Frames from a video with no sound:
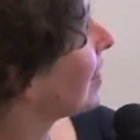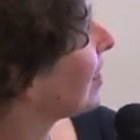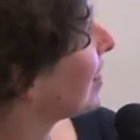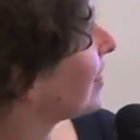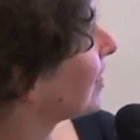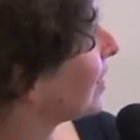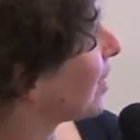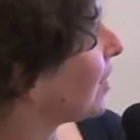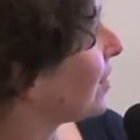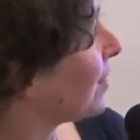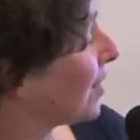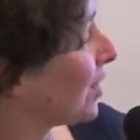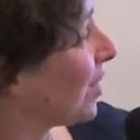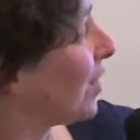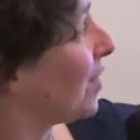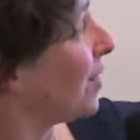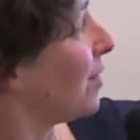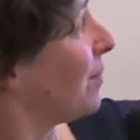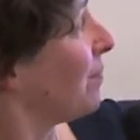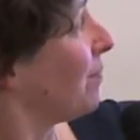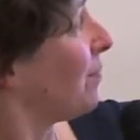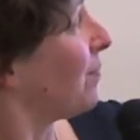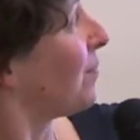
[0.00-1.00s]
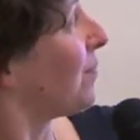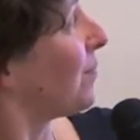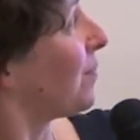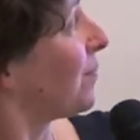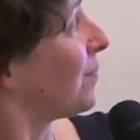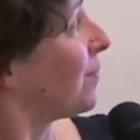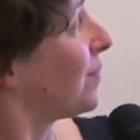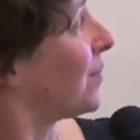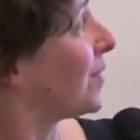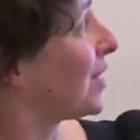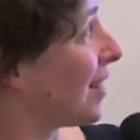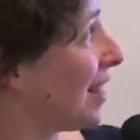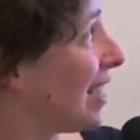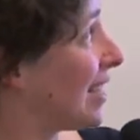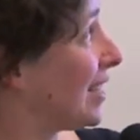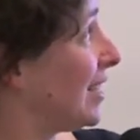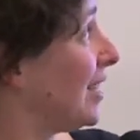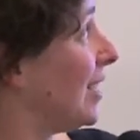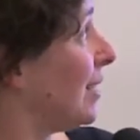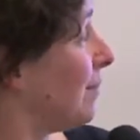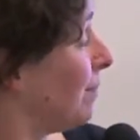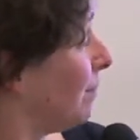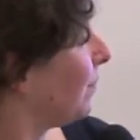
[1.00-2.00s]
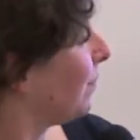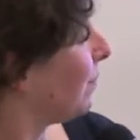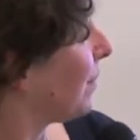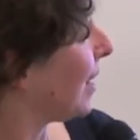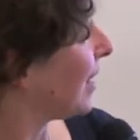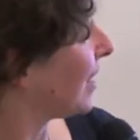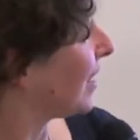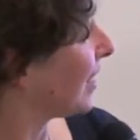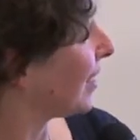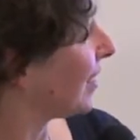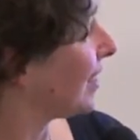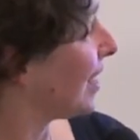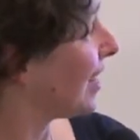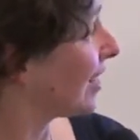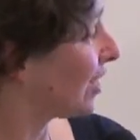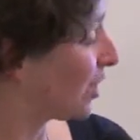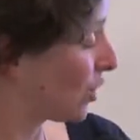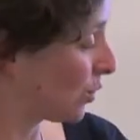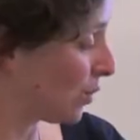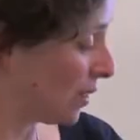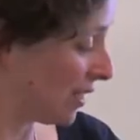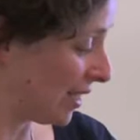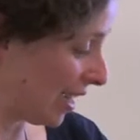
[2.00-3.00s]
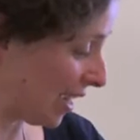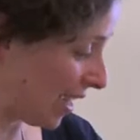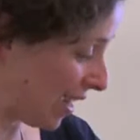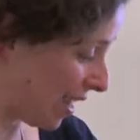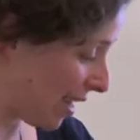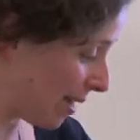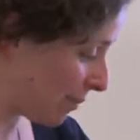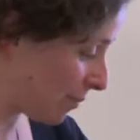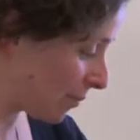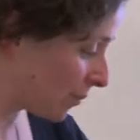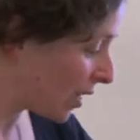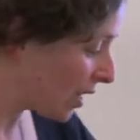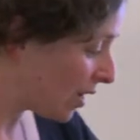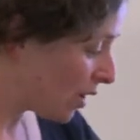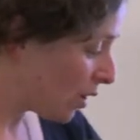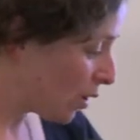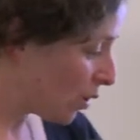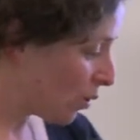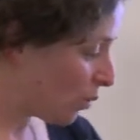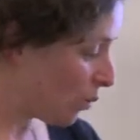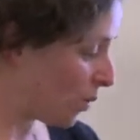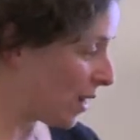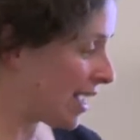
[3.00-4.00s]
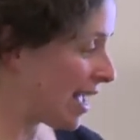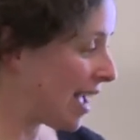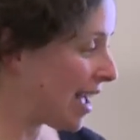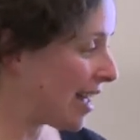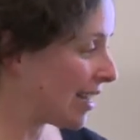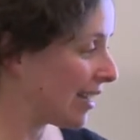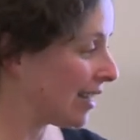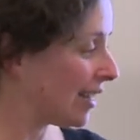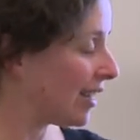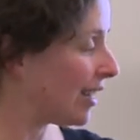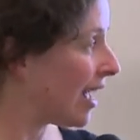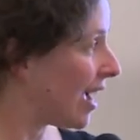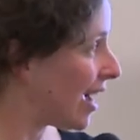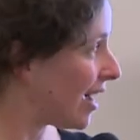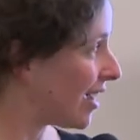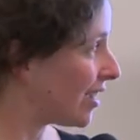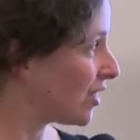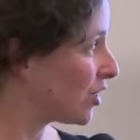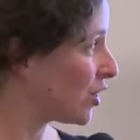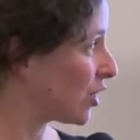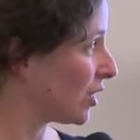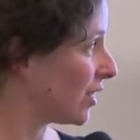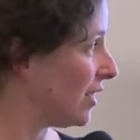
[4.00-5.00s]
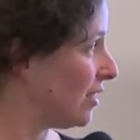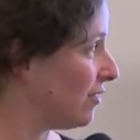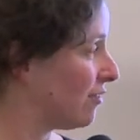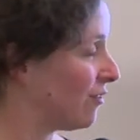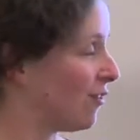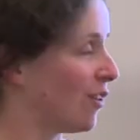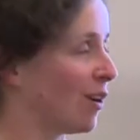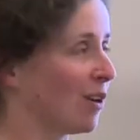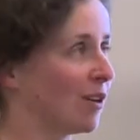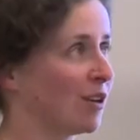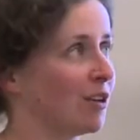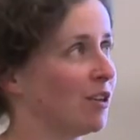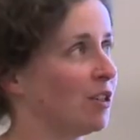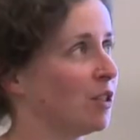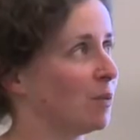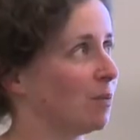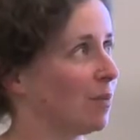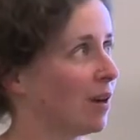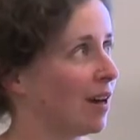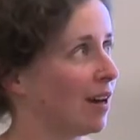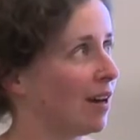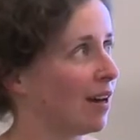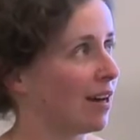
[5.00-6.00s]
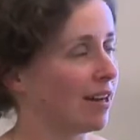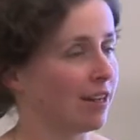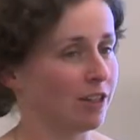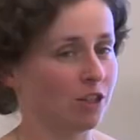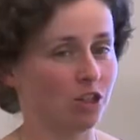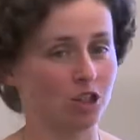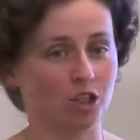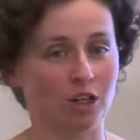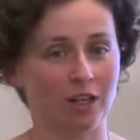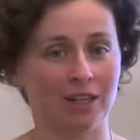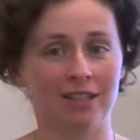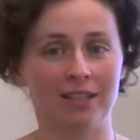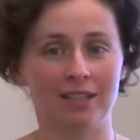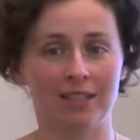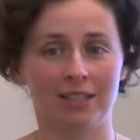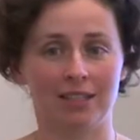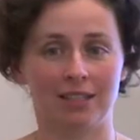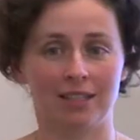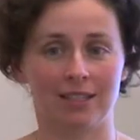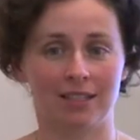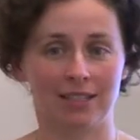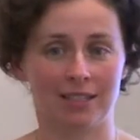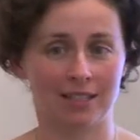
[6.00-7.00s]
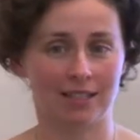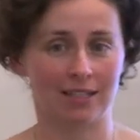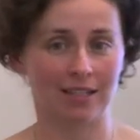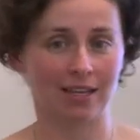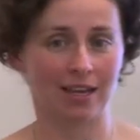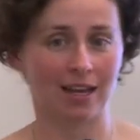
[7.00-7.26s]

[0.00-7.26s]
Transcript: So that's it. Basically, that's Twitter. We are largely followed by journalists